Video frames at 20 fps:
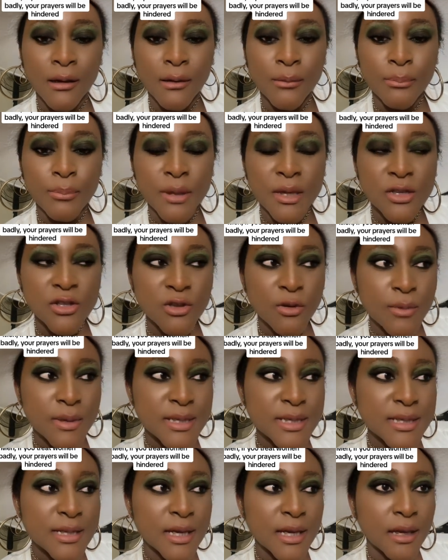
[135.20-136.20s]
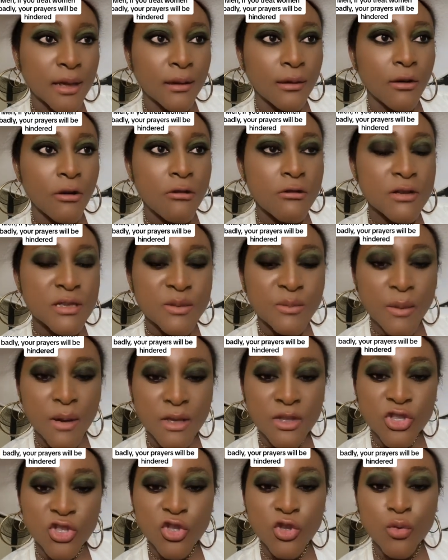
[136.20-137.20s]
Peter was saying,
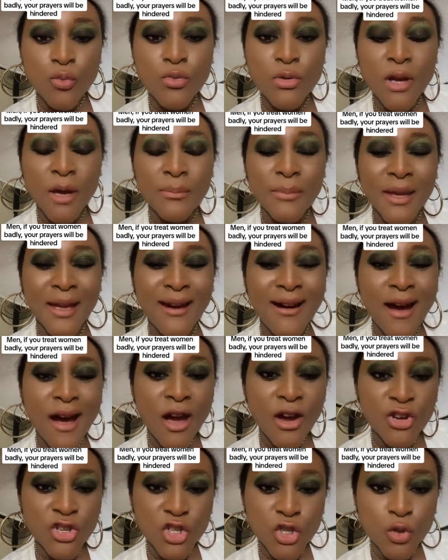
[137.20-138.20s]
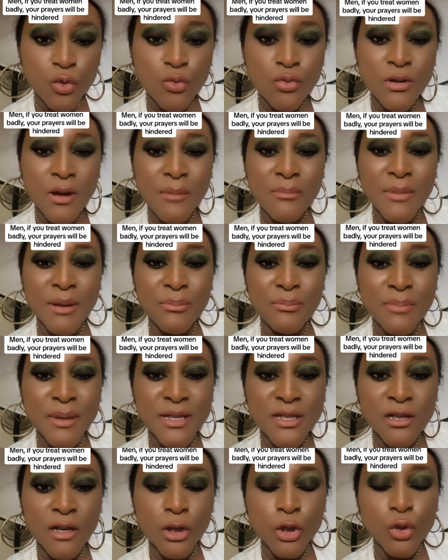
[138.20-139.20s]
husbands, do not be harsh. Do not be
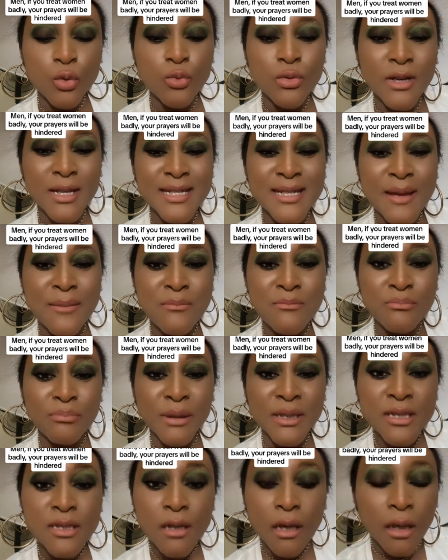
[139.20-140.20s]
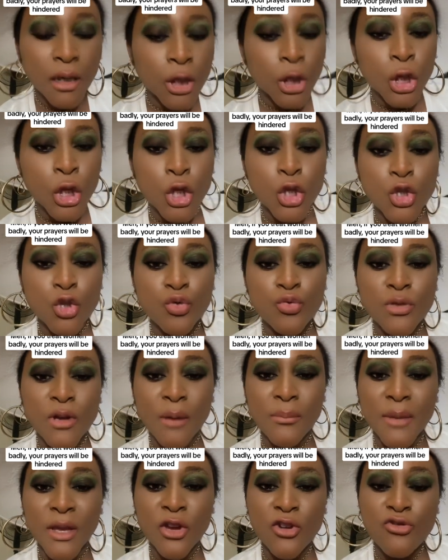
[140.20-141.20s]
bitter. Do not embitter. Do
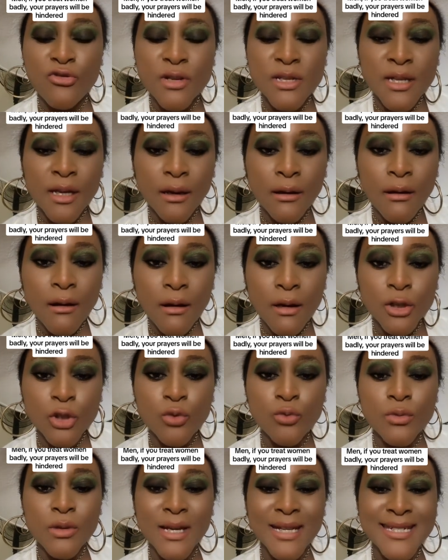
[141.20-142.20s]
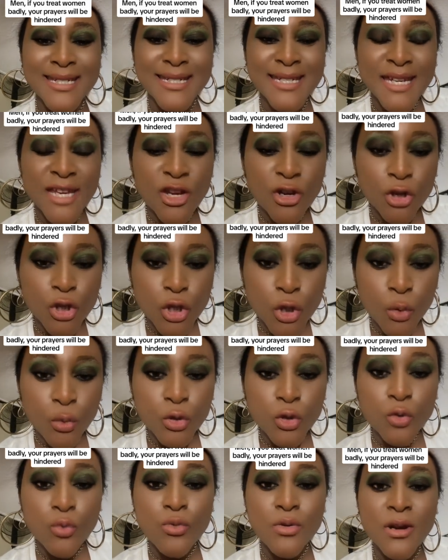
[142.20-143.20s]
not be critical. Do not tear down.
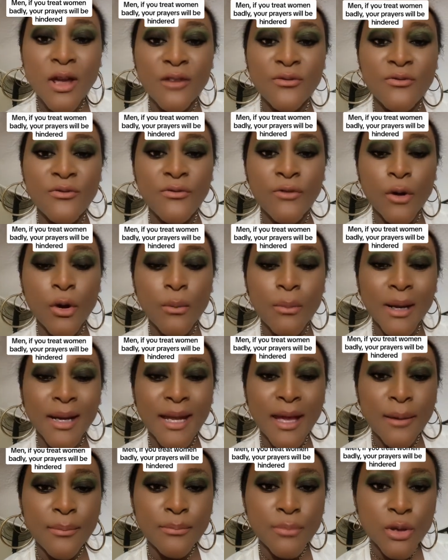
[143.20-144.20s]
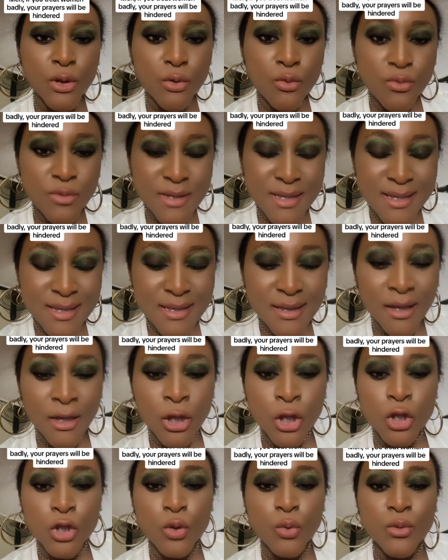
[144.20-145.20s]
Do not verbally abuse.
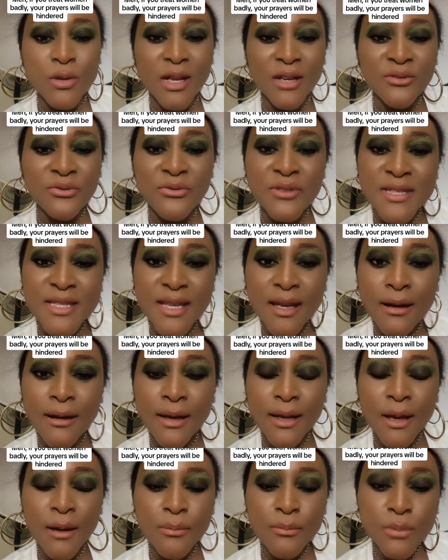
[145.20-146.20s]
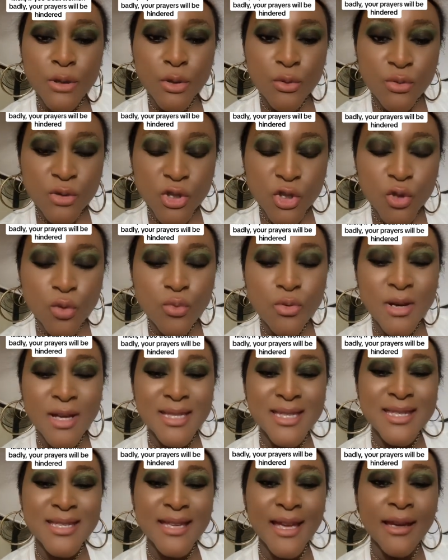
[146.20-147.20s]
Do not physically abuse. Do
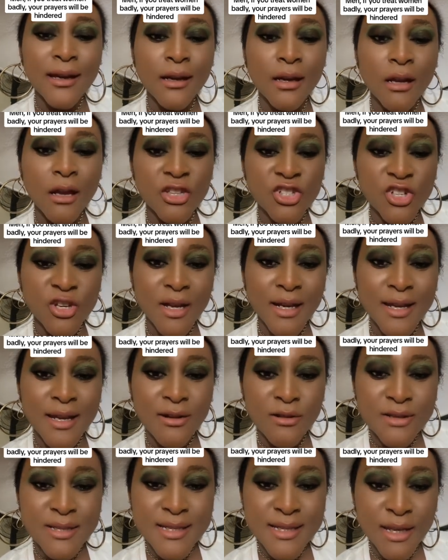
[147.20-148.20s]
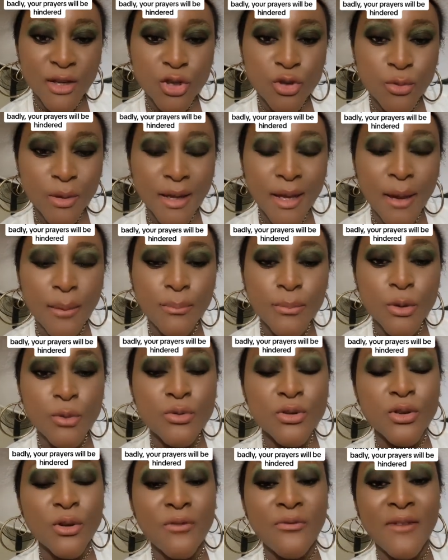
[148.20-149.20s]
not psychologically or sexually
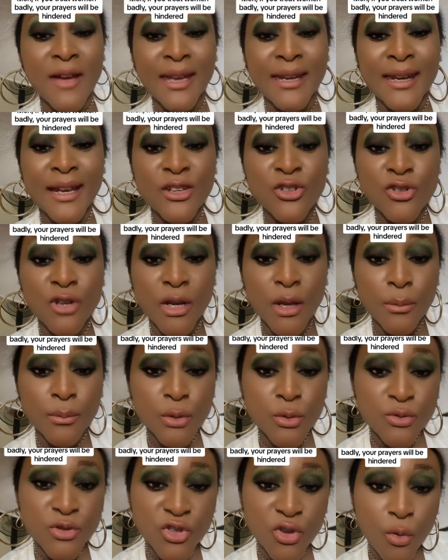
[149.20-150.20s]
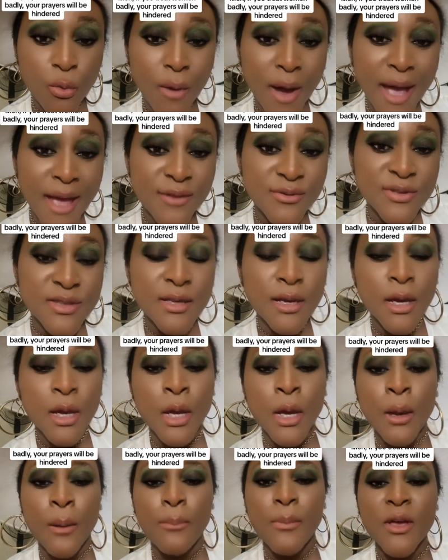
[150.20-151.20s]
abuse or financially abuse your wives,
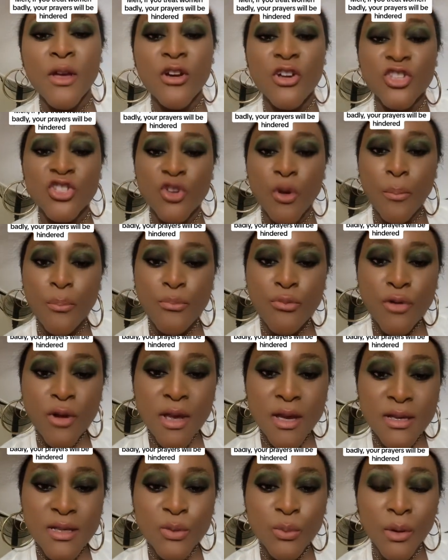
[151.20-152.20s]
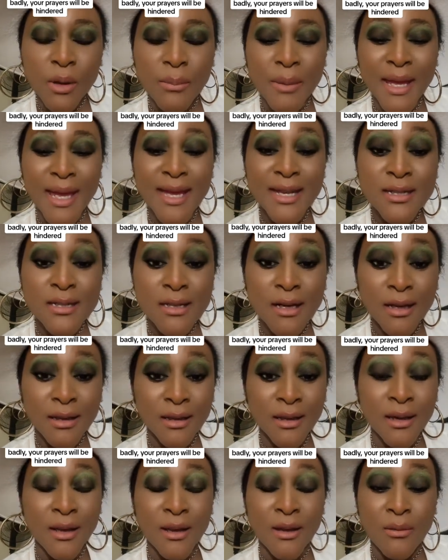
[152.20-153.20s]
because your prayers will be hindered.
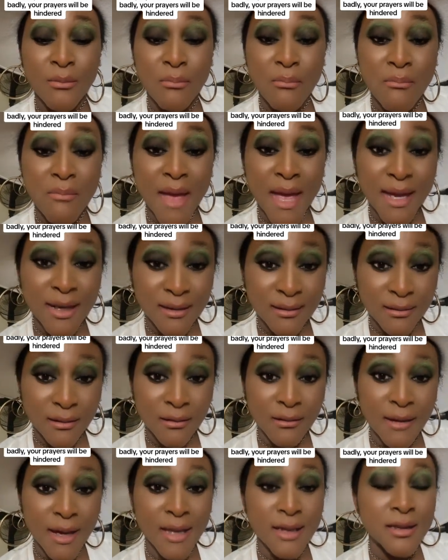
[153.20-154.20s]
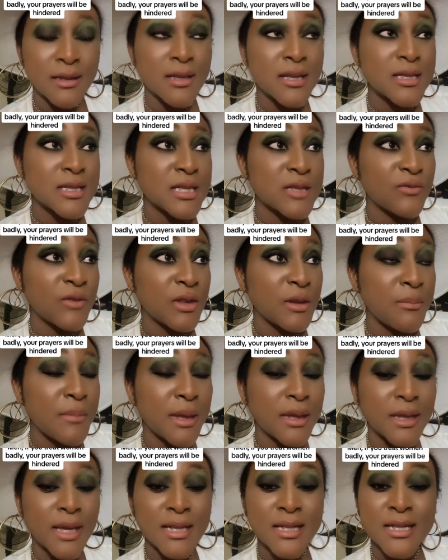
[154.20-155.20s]
Men, and this is for the
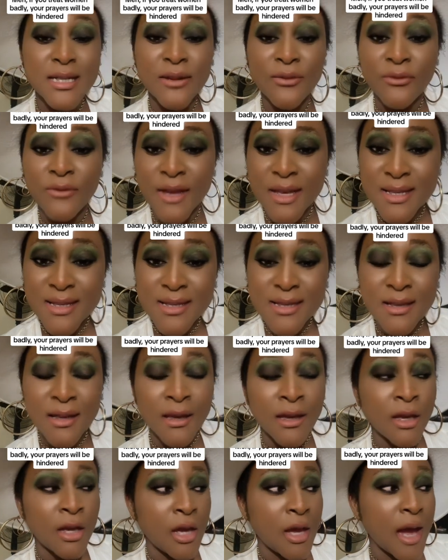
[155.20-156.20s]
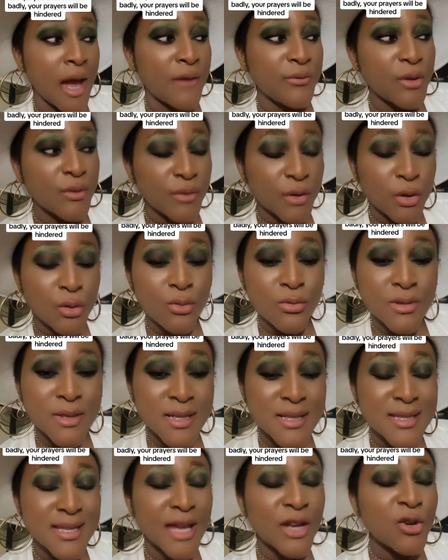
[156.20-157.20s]
men that it affects, have you ever
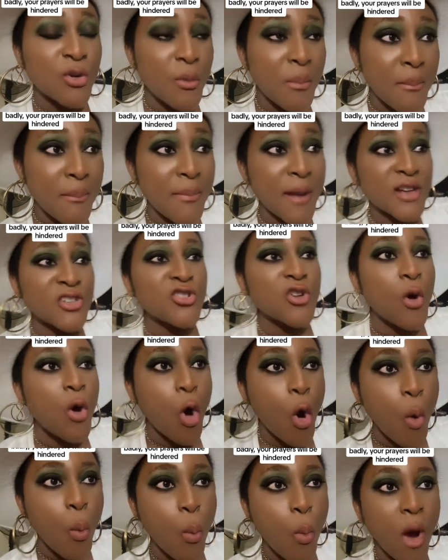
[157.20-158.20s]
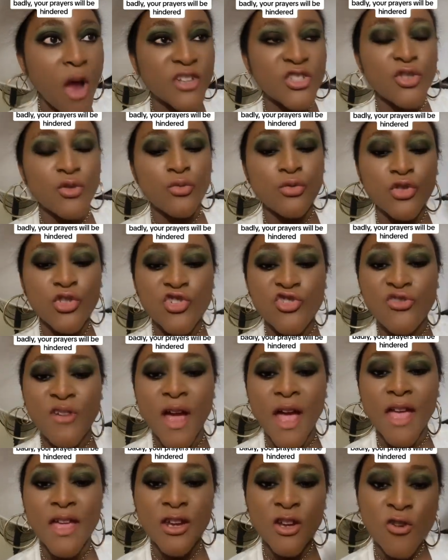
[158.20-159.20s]
noticed that no matter what you
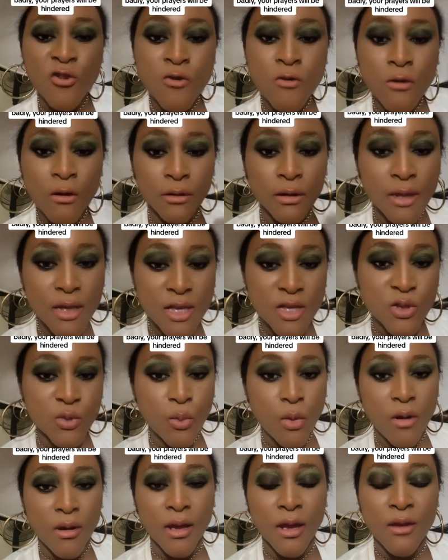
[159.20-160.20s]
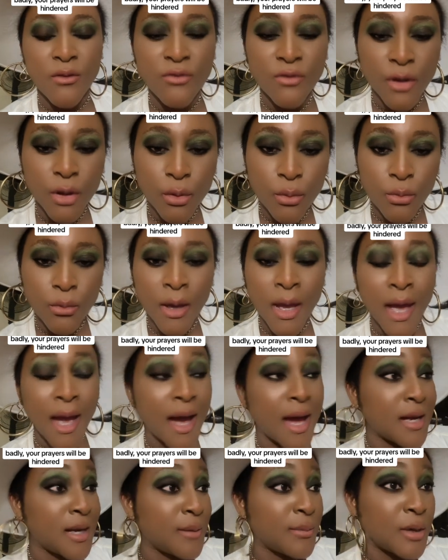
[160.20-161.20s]
try, nothing is working for you?
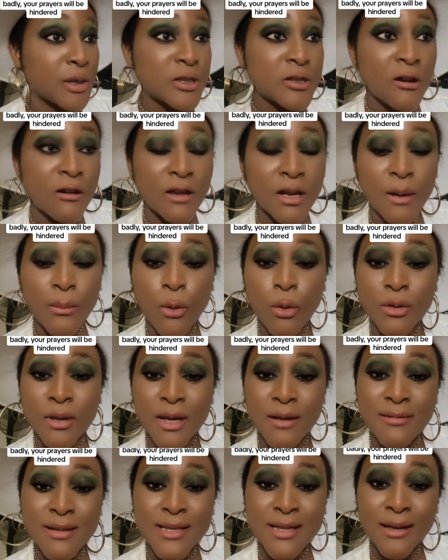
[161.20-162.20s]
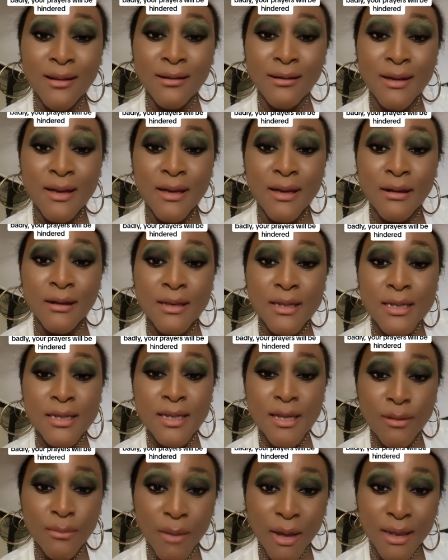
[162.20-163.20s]
And I'm not talking about there is a
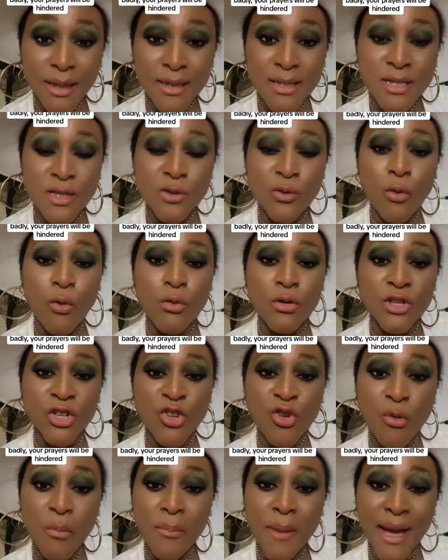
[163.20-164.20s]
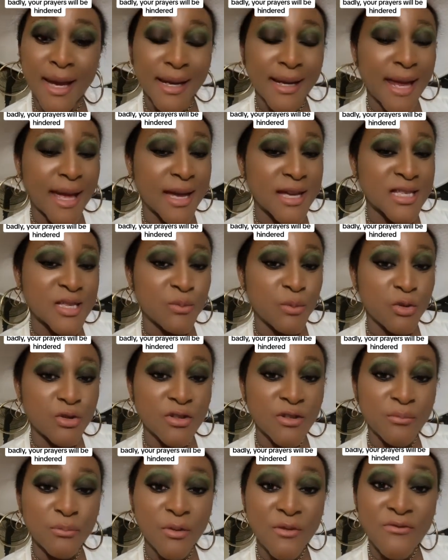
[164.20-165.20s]
demon that is holding you back like a spirit
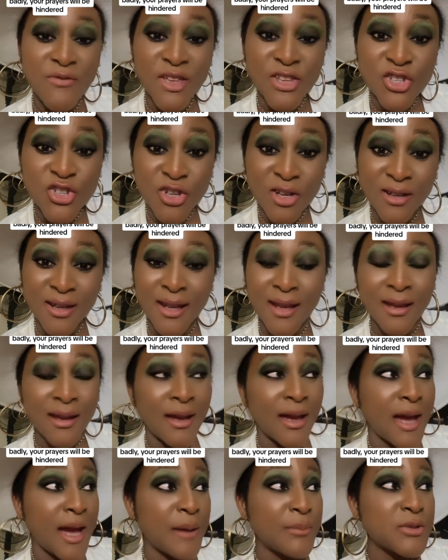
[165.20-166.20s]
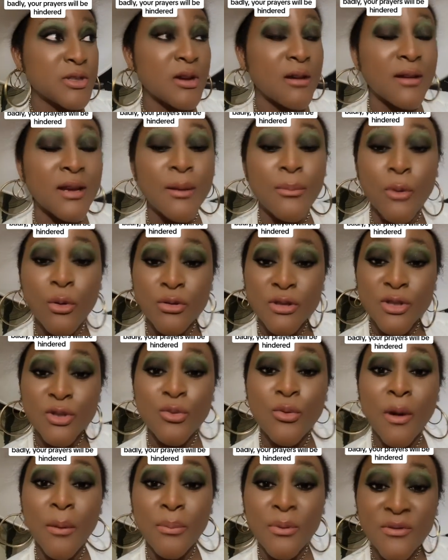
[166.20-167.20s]
of prevention. I'm talking about
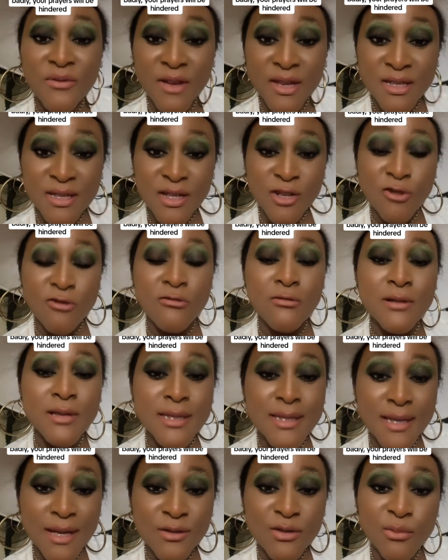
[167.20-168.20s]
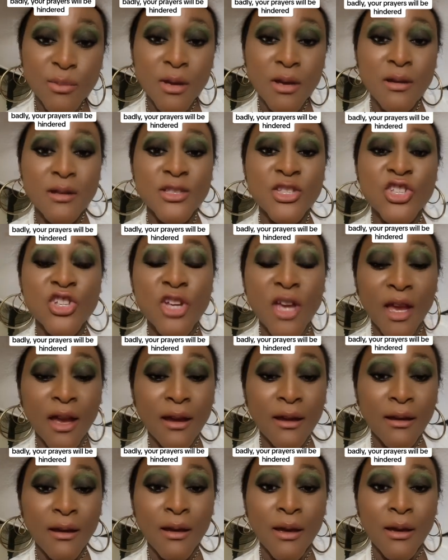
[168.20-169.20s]
you are preventing your own selves,
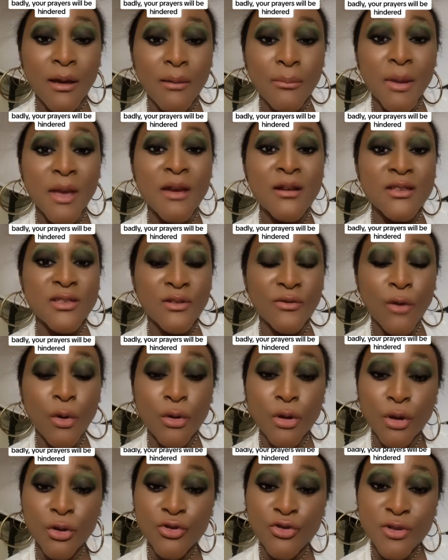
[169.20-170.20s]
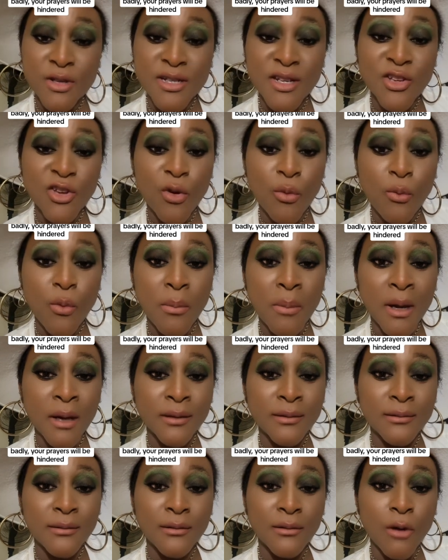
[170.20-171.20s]
because of how you're treating your
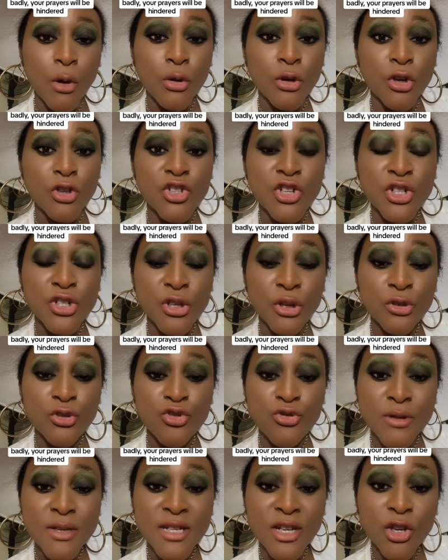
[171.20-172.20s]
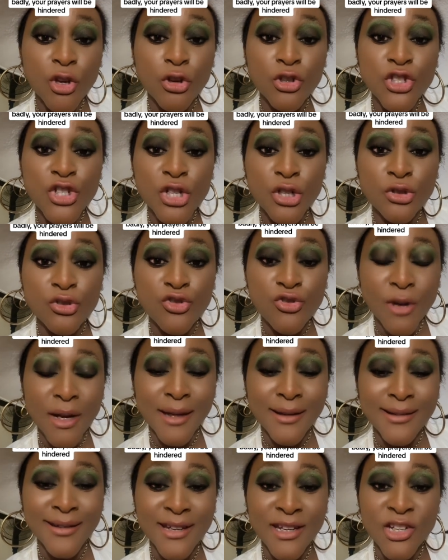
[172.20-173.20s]
woman, how you're treating your
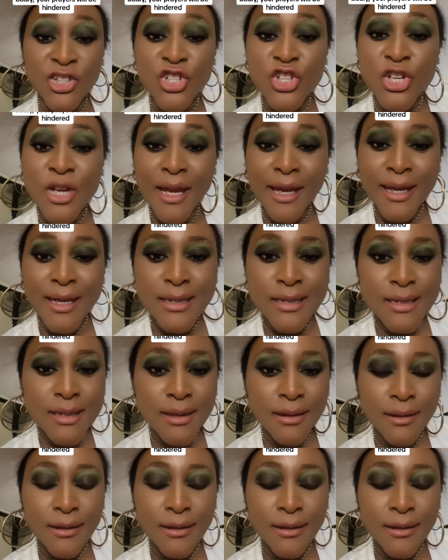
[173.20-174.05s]
children. Check it.